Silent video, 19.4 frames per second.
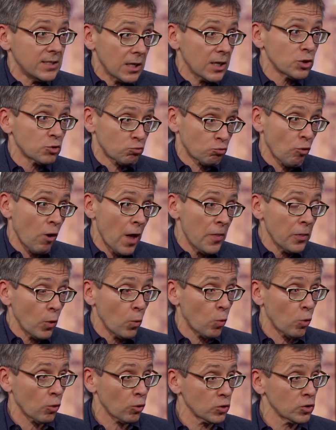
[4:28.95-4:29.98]
does run the
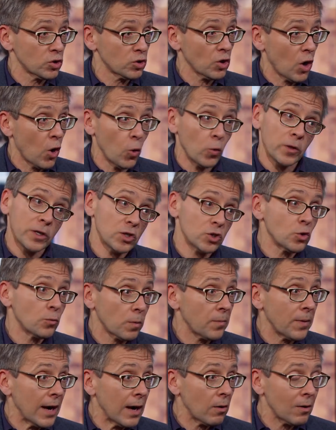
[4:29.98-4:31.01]
world's only
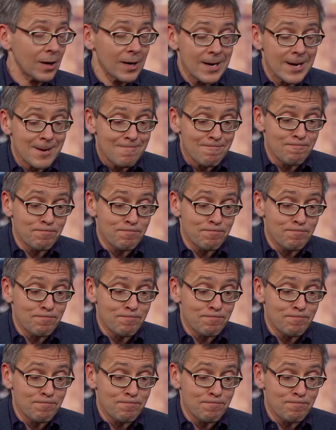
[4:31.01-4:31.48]
superpower.